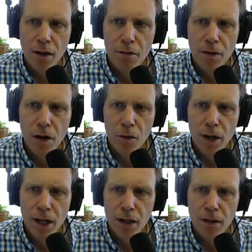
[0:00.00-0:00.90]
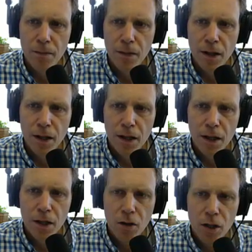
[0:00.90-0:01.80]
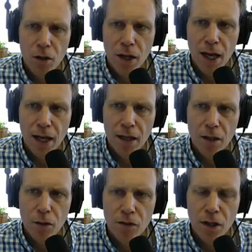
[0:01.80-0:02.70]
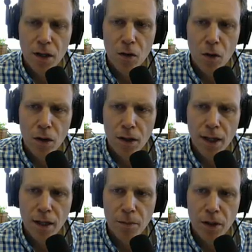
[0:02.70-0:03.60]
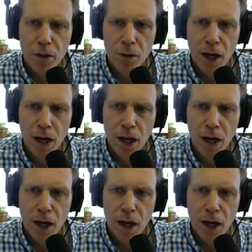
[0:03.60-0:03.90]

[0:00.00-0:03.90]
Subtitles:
on the far right. Here at UK, using your link blue